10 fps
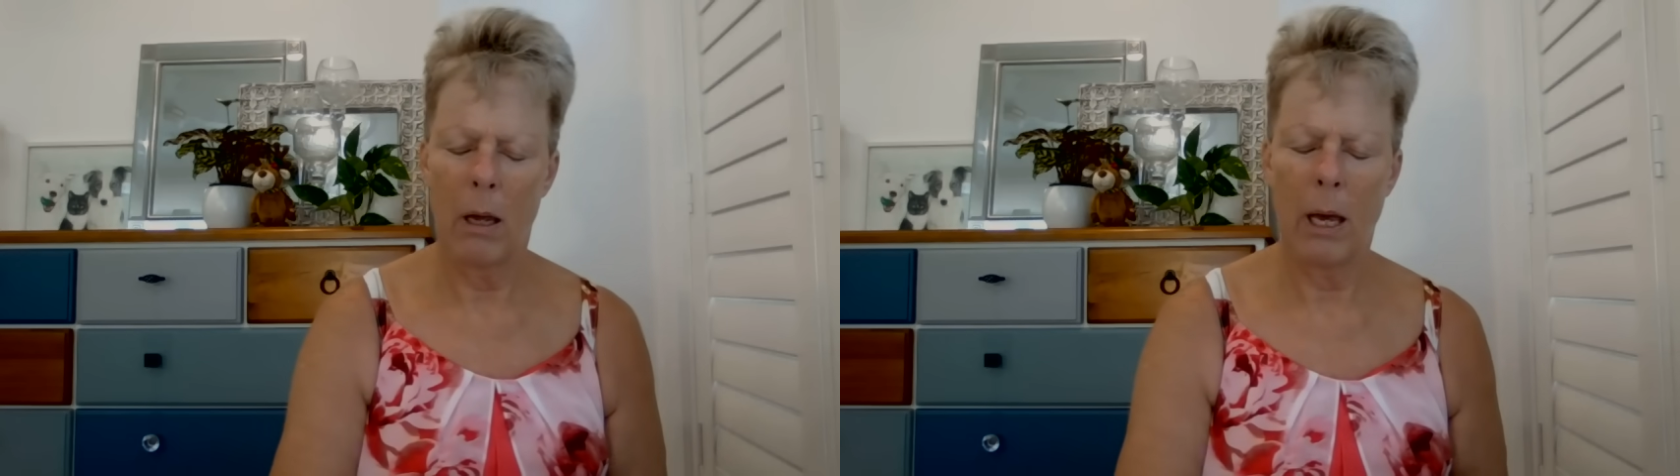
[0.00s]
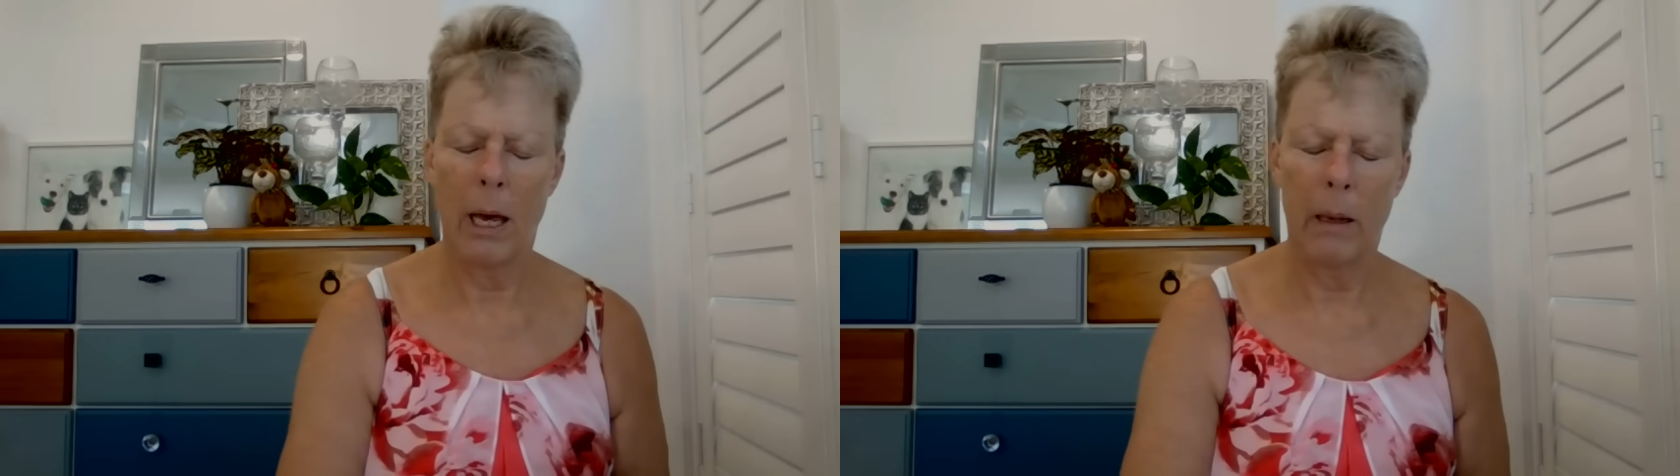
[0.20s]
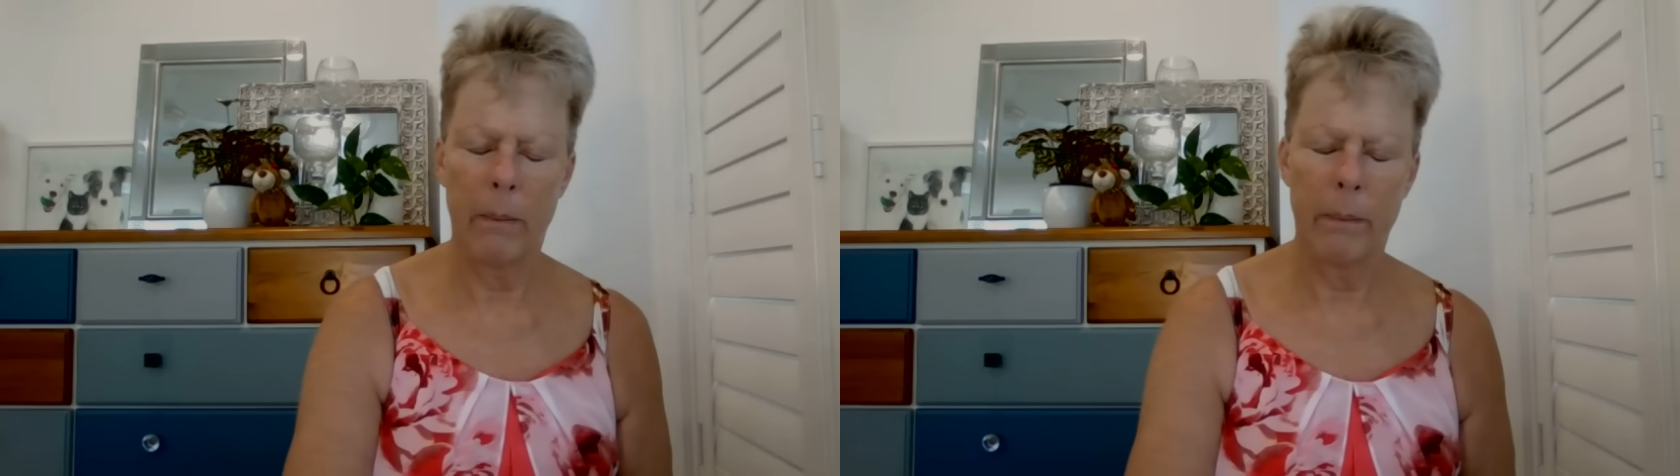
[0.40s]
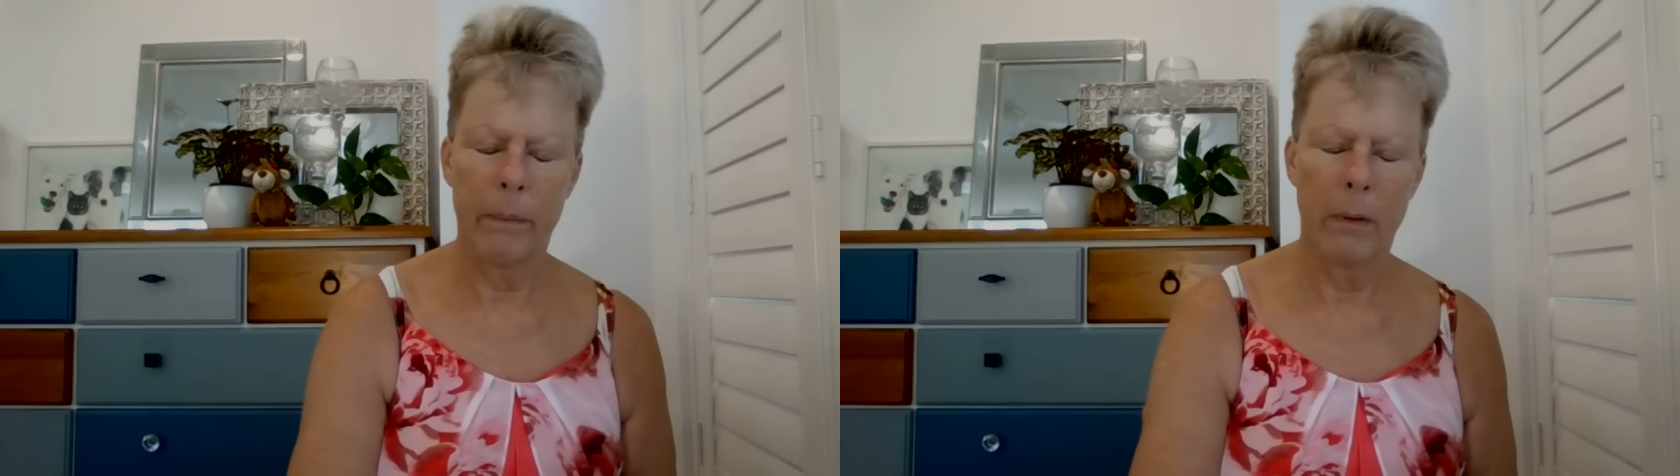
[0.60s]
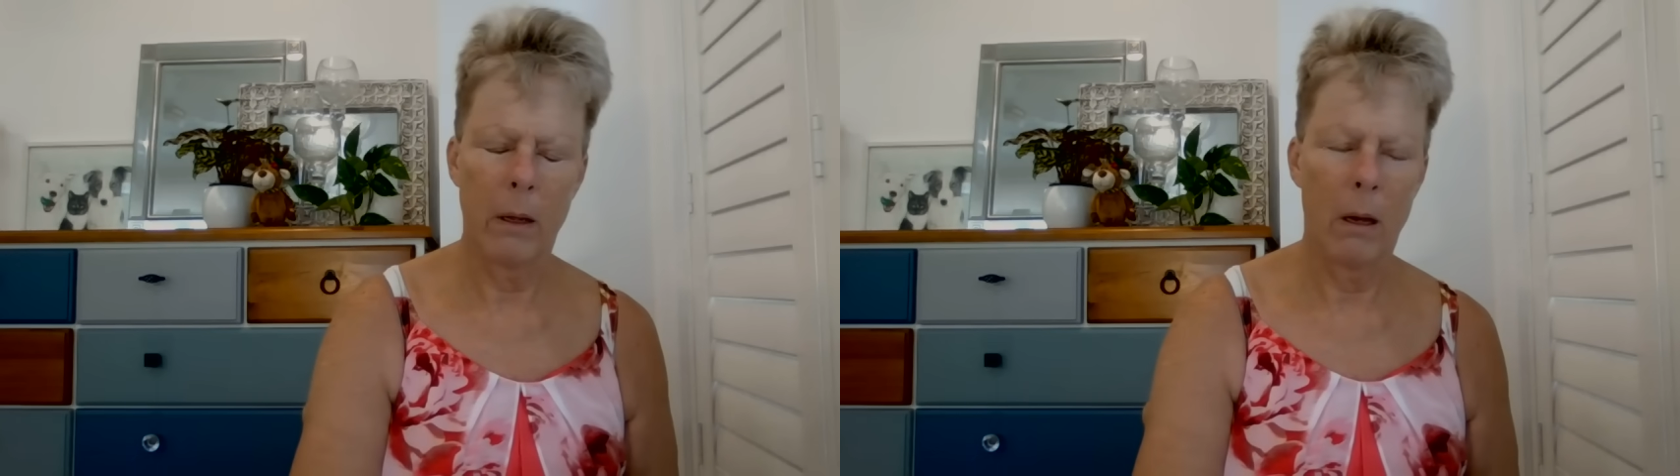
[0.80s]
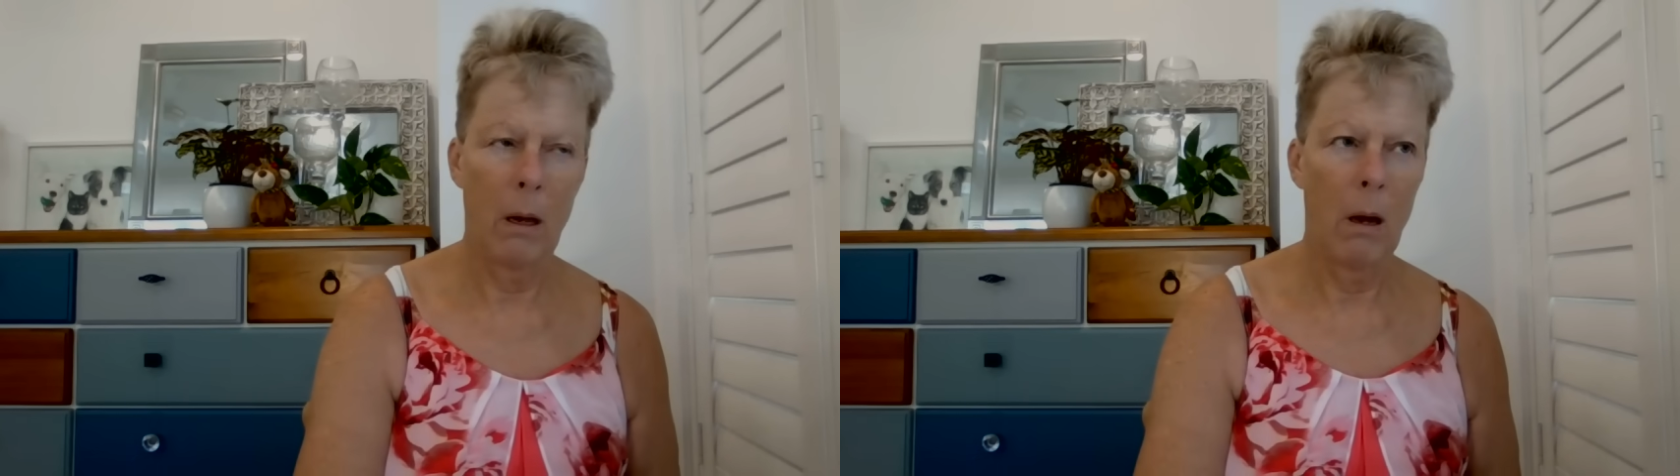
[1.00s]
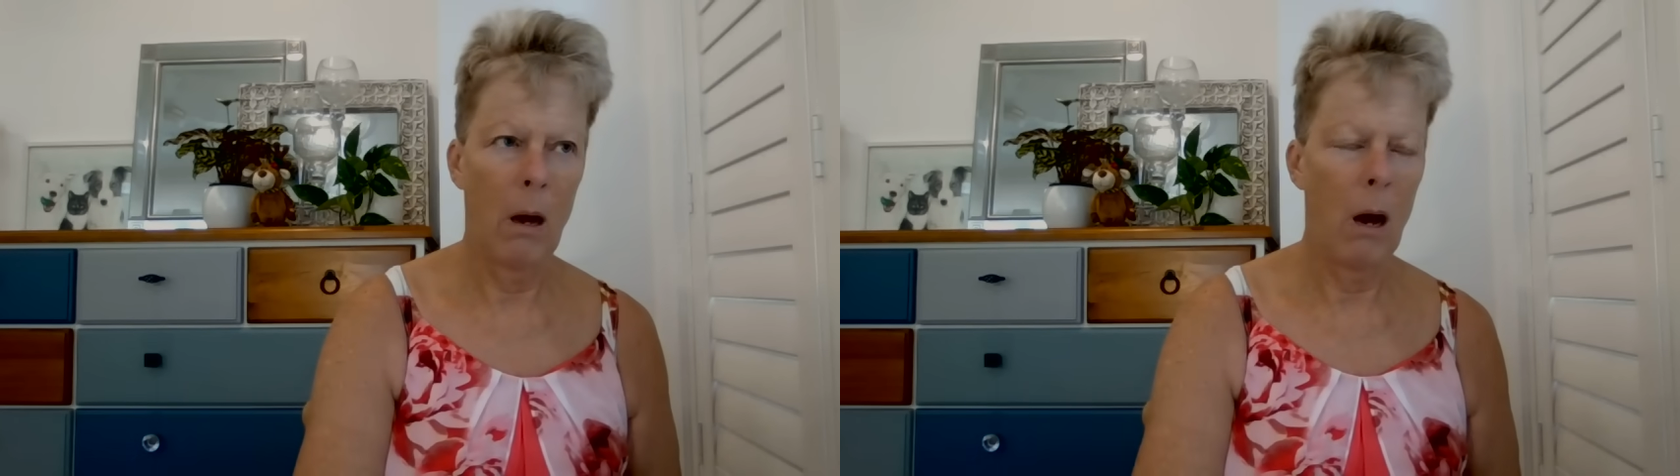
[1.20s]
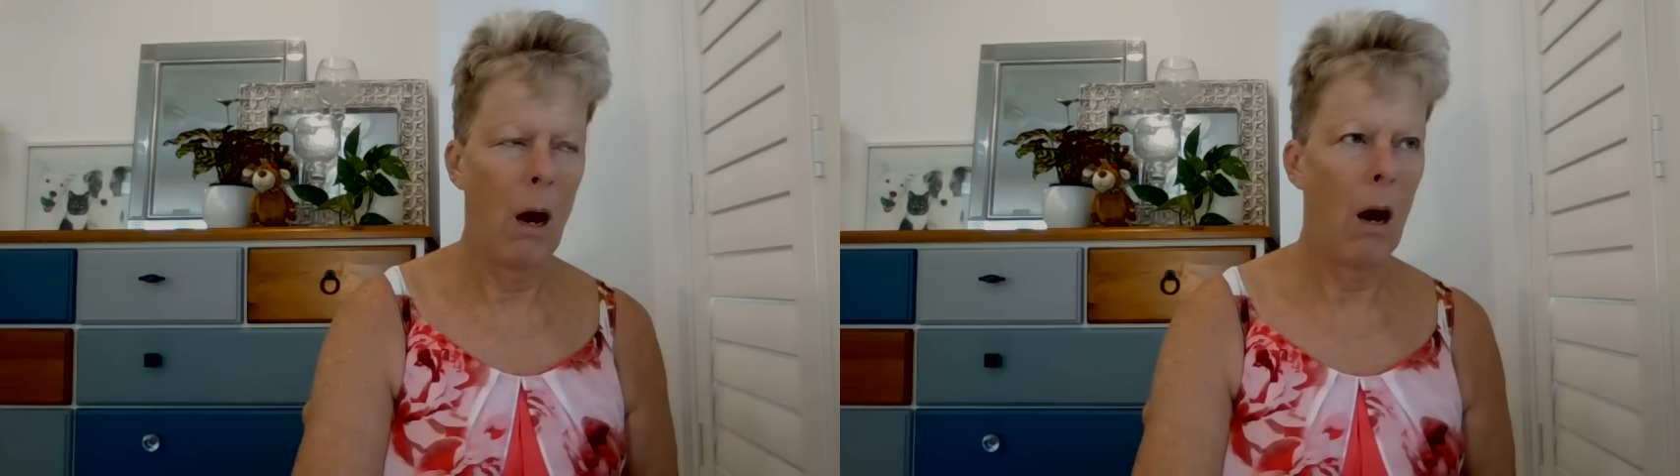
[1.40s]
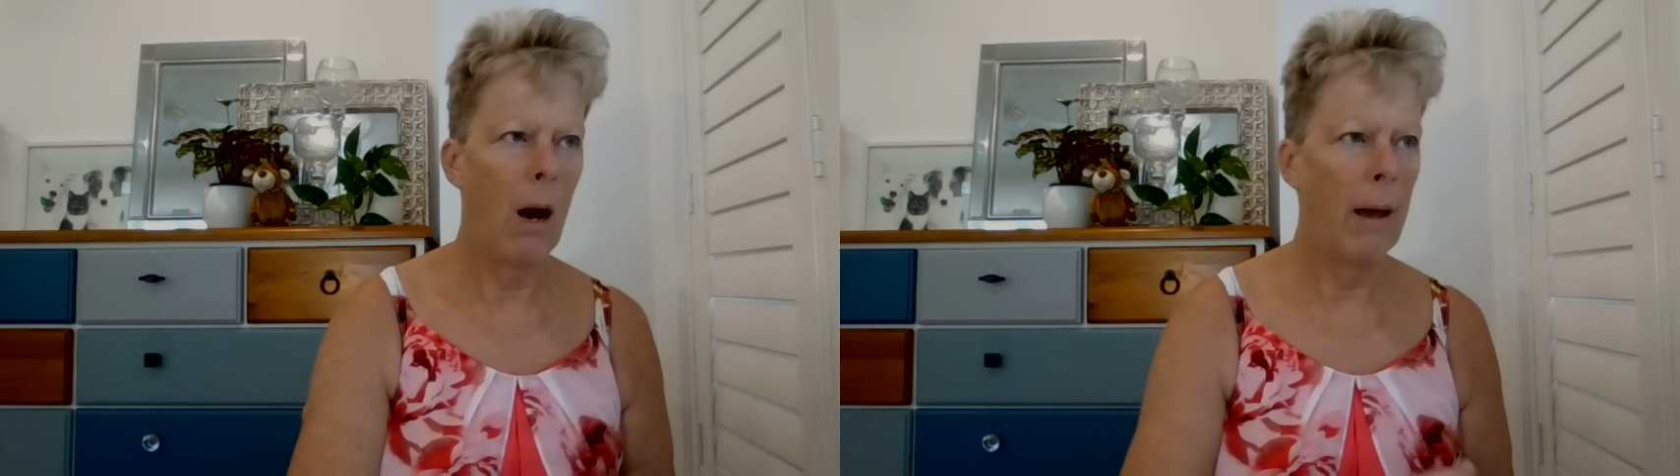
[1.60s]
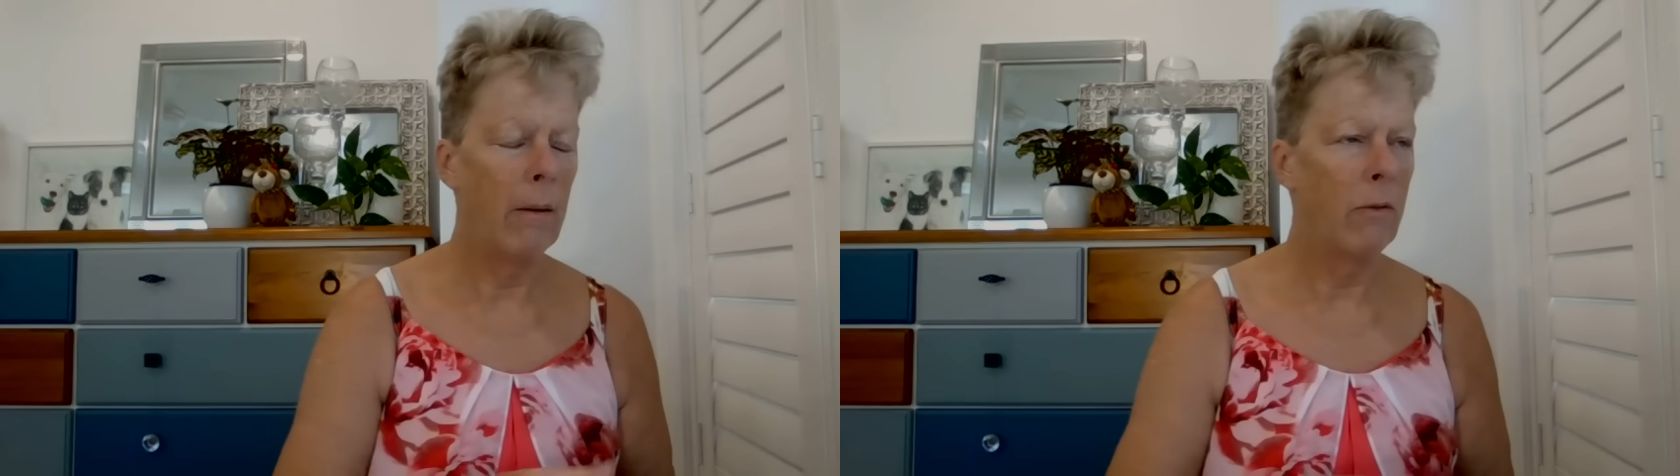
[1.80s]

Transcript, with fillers: Okay. I